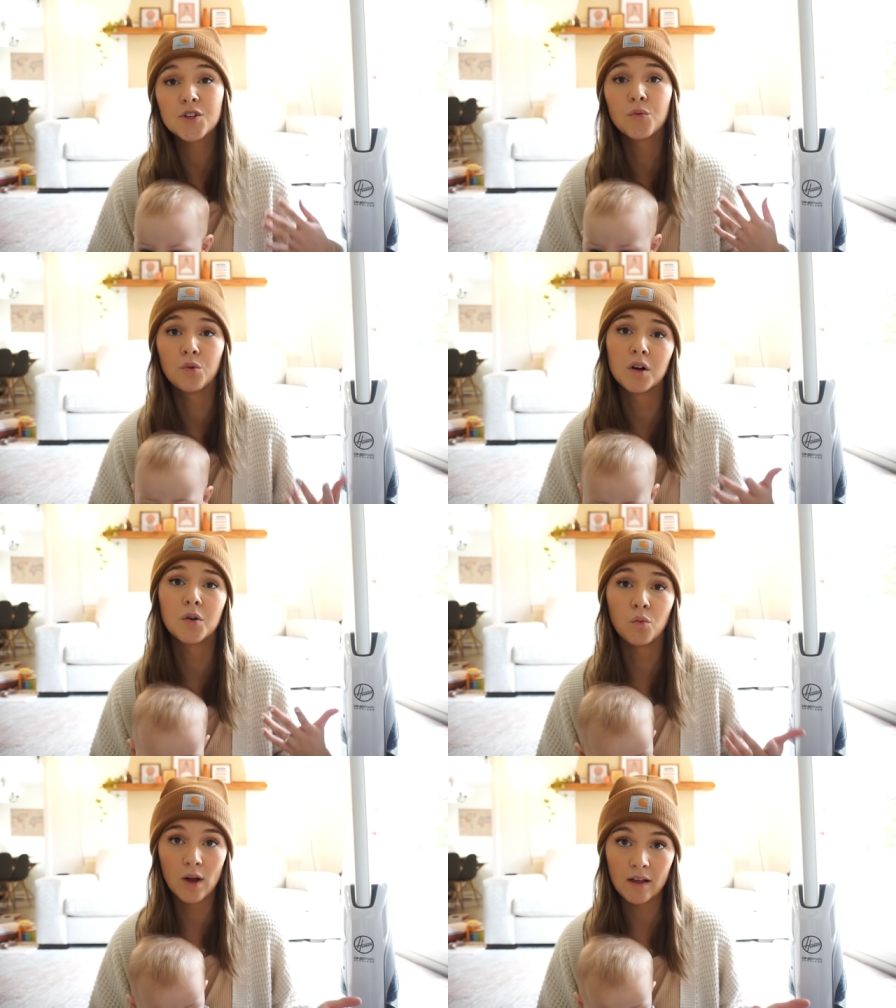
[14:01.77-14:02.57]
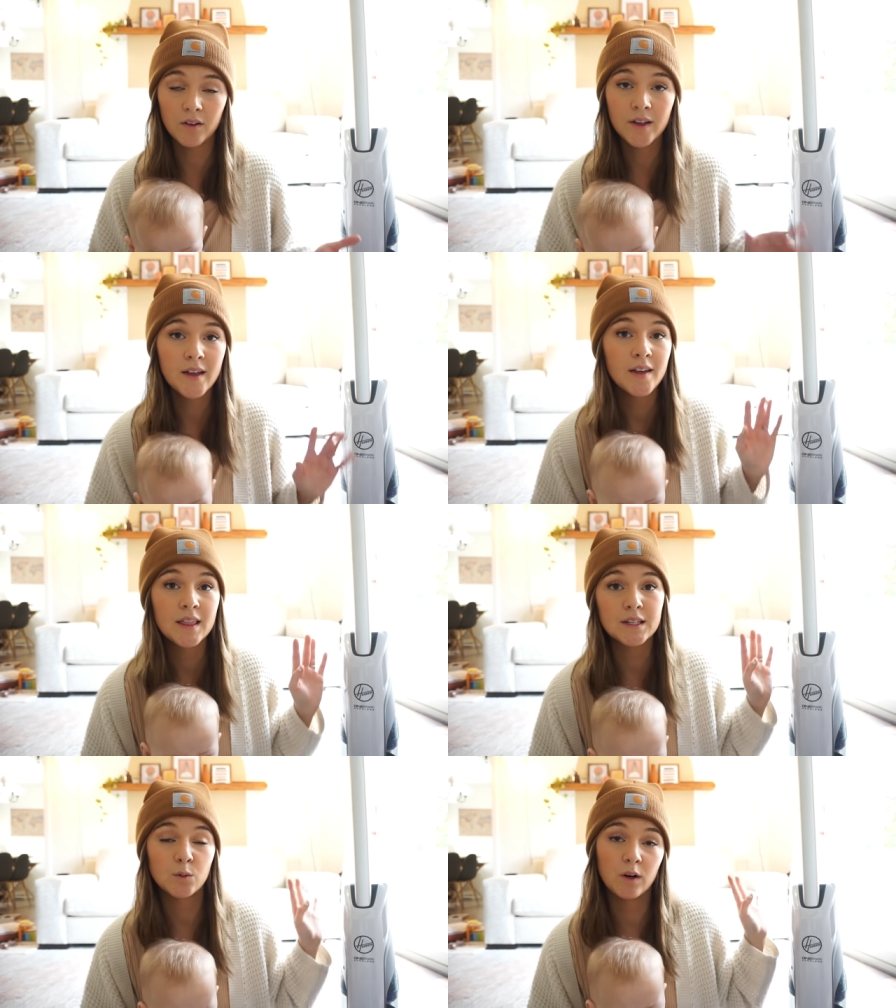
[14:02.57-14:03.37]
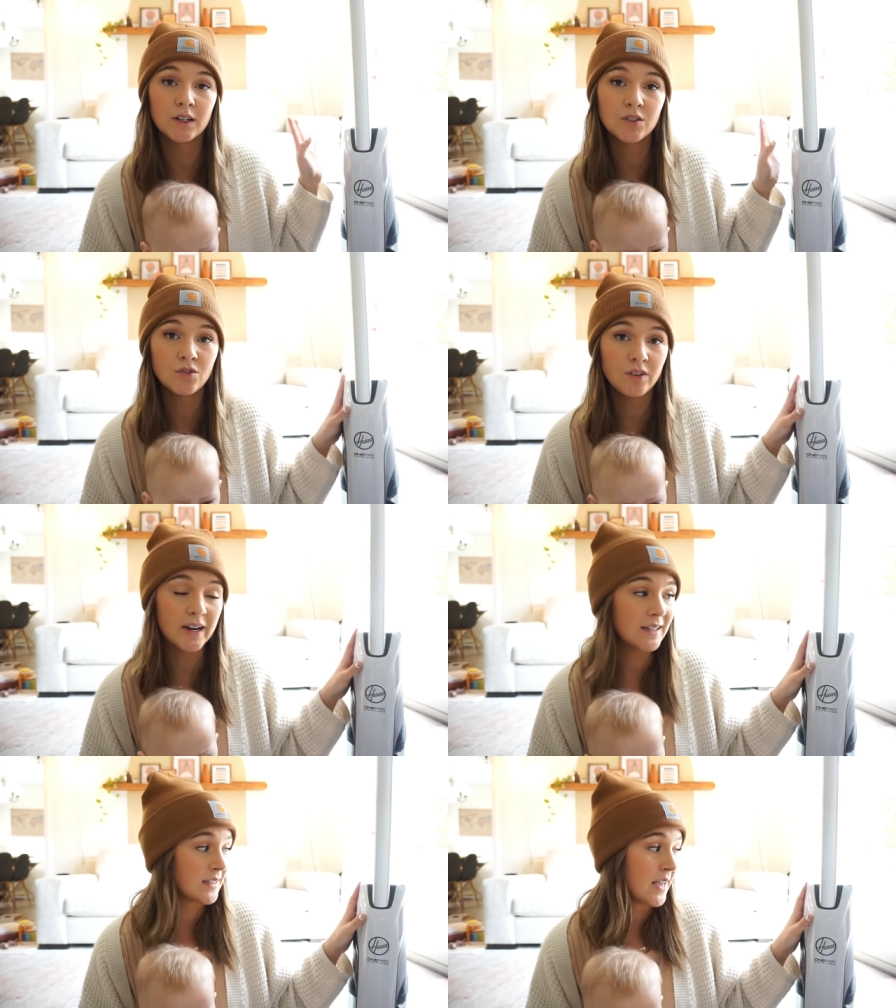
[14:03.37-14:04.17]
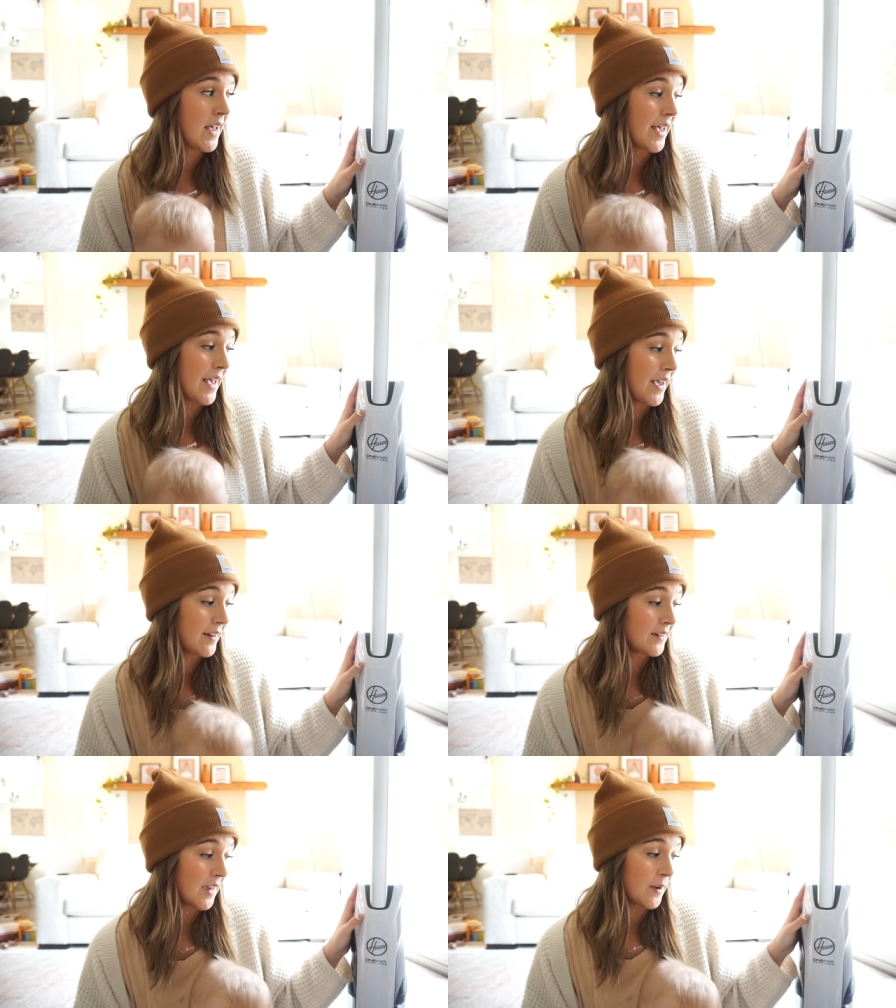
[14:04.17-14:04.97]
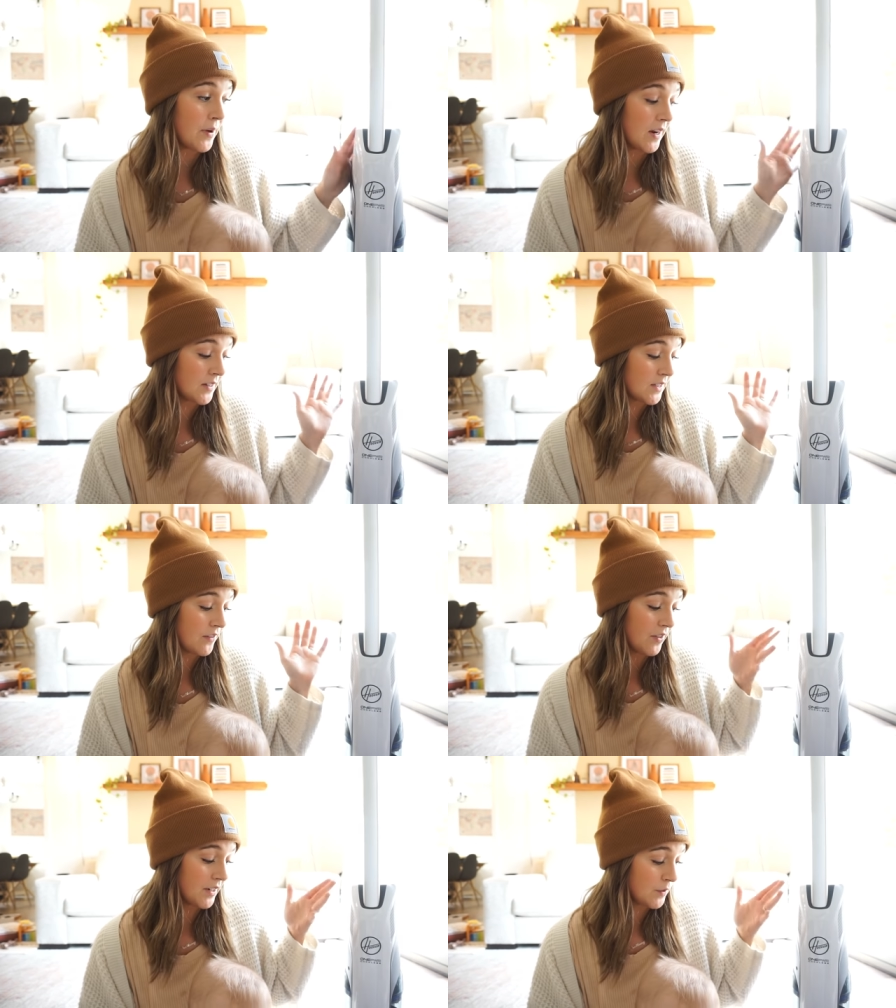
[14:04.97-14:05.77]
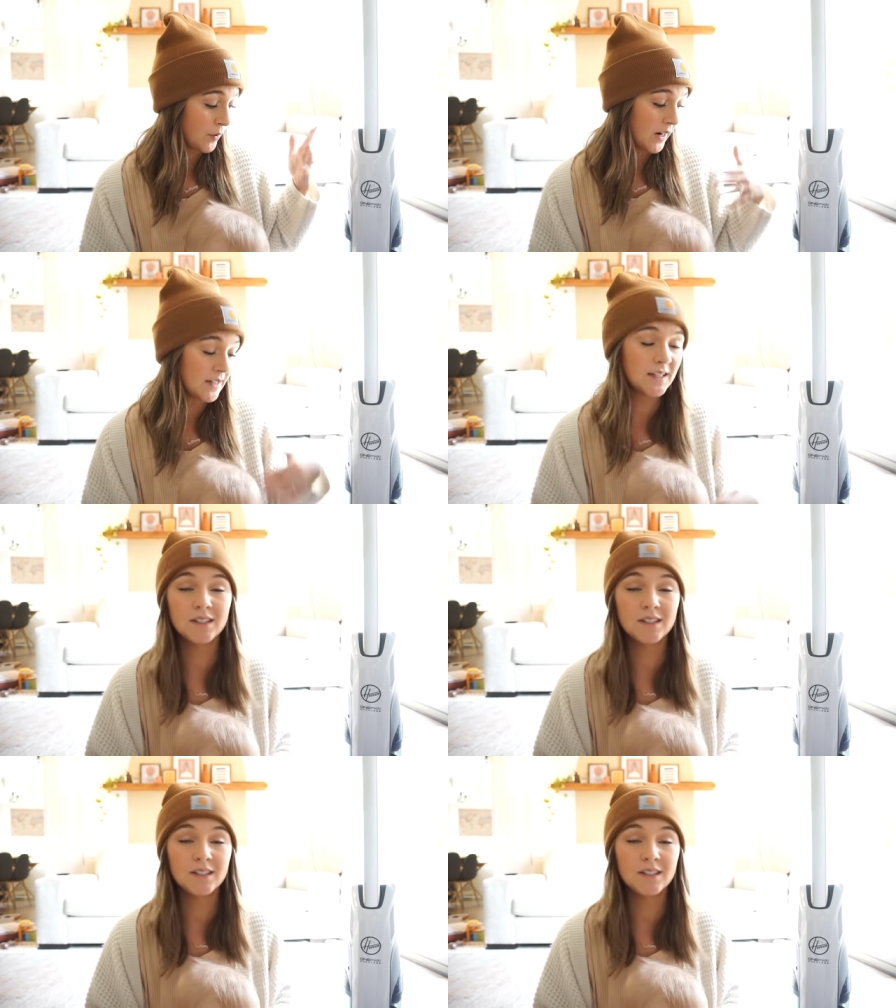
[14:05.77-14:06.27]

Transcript: work well. This works great and I'm honestly very surprised.